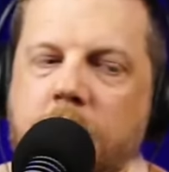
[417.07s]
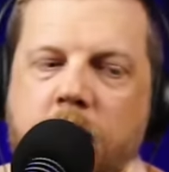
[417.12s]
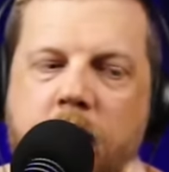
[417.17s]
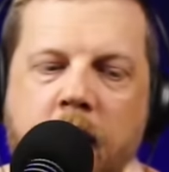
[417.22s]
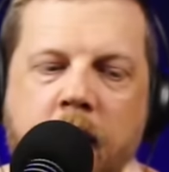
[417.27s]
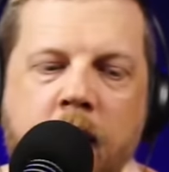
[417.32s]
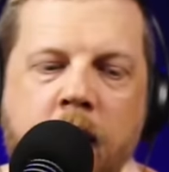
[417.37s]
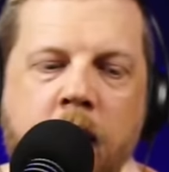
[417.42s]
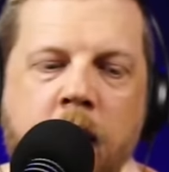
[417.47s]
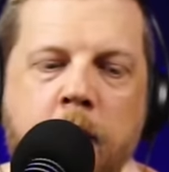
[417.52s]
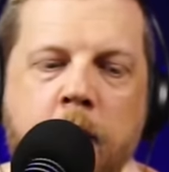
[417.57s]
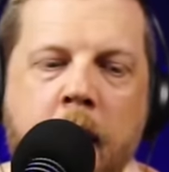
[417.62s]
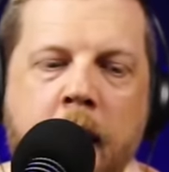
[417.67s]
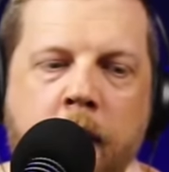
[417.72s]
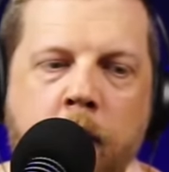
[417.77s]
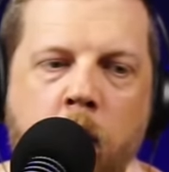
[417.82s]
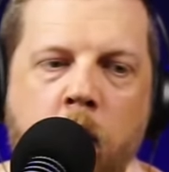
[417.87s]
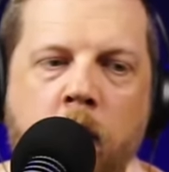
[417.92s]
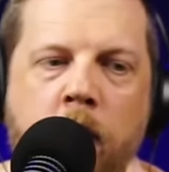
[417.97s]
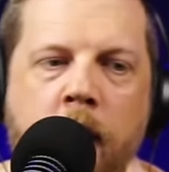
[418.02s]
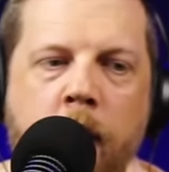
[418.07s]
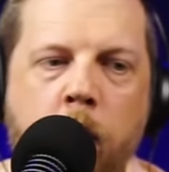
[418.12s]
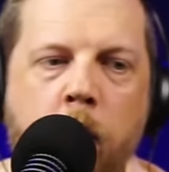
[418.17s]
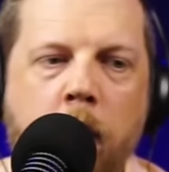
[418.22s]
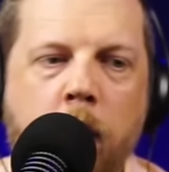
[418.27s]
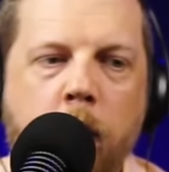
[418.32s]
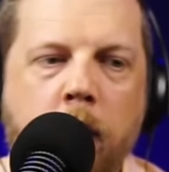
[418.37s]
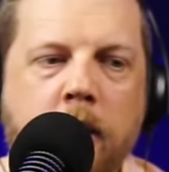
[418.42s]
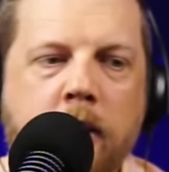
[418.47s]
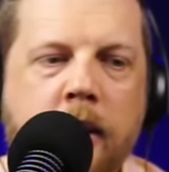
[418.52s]
Let's get into the mind war then.
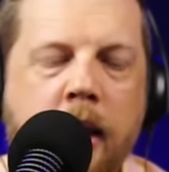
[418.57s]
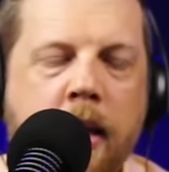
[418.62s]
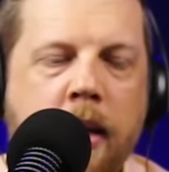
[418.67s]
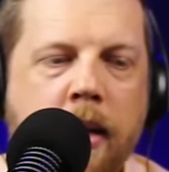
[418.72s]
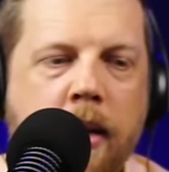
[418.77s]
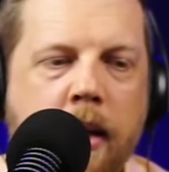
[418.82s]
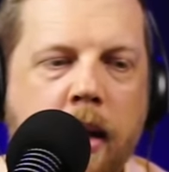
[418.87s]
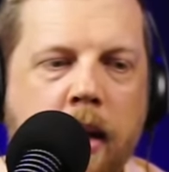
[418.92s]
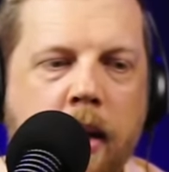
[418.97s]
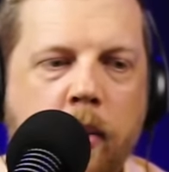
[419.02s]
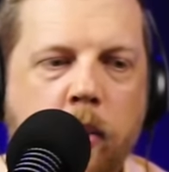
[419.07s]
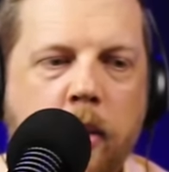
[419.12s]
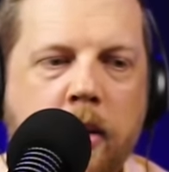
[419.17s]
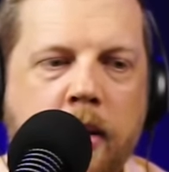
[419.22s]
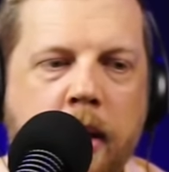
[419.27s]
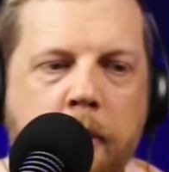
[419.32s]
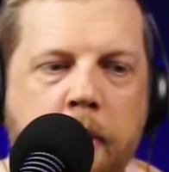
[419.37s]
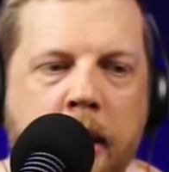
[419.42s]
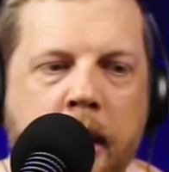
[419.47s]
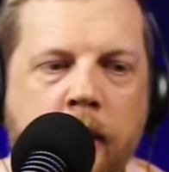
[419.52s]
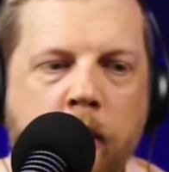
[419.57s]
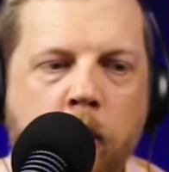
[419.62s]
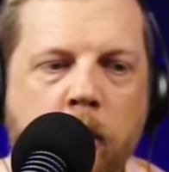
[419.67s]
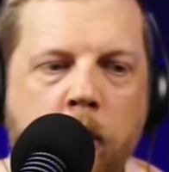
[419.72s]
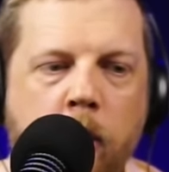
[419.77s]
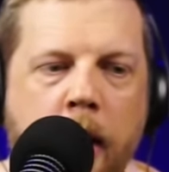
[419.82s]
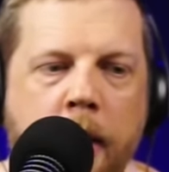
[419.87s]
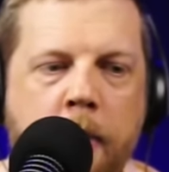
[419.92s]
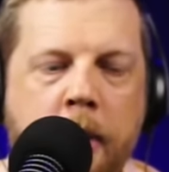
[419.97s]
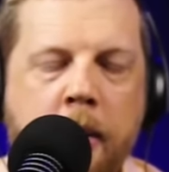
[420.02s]
What does that what does that mean? What
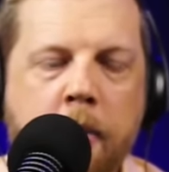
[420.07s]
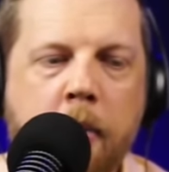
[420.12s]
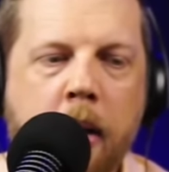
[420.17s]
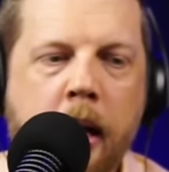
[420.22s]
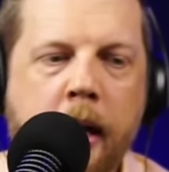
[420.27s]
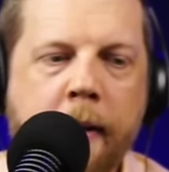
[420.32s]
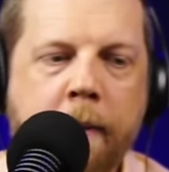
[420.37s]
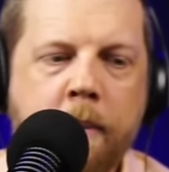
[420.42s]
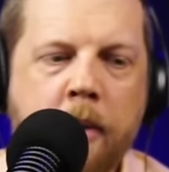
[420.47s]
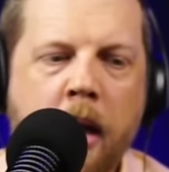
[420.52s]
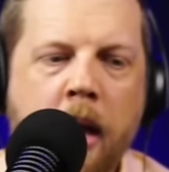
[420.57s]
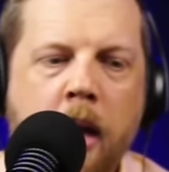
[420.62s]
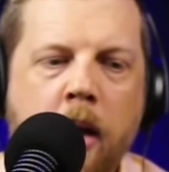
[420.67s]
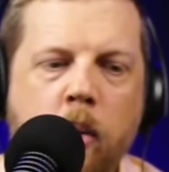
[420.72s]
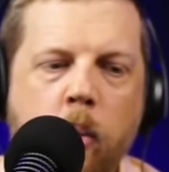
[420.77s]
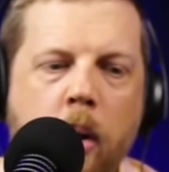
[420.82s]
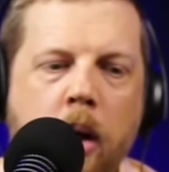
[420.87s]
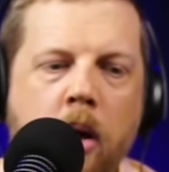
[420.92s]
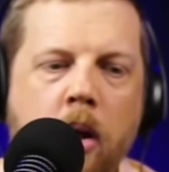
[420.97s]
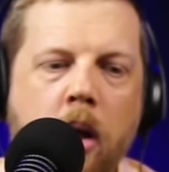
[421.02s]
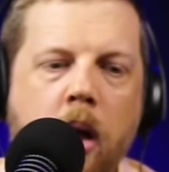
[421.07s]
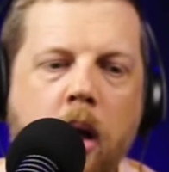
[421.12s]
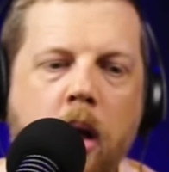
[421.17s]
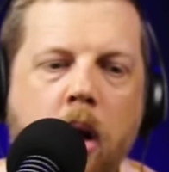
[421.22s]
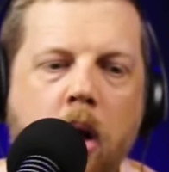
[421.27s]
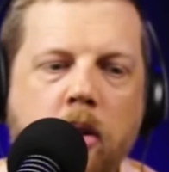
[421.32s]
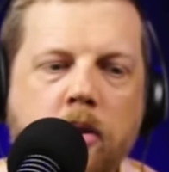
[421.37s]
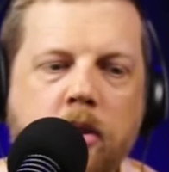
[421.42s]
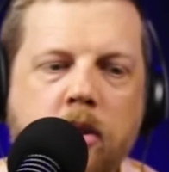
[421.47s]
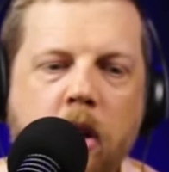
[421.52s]
do I mean by it? Well,
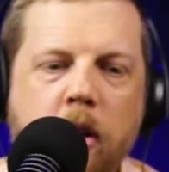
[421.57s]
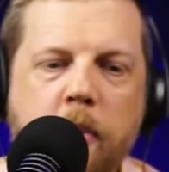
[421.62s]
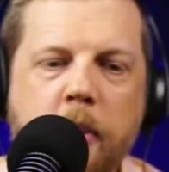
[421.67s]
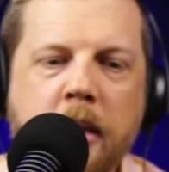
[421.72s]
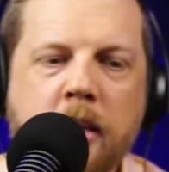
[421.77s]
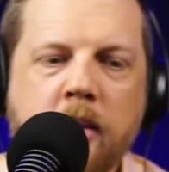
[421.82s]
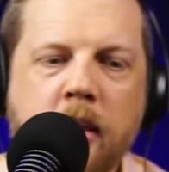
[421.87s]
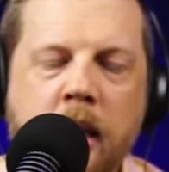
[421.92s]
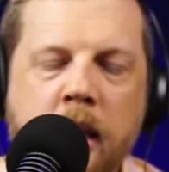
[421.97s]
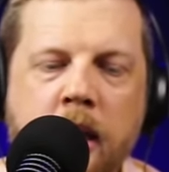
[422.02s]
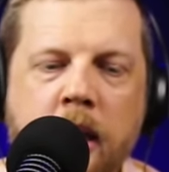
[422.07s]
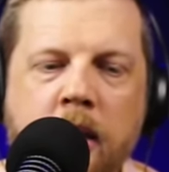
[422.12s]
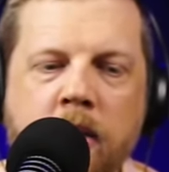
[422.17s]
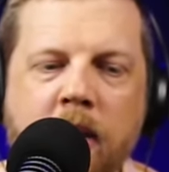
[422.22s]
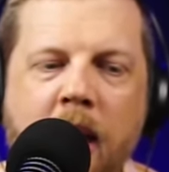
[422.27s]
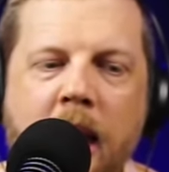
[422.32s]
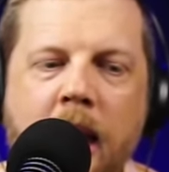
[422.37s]
I'll start by saying this.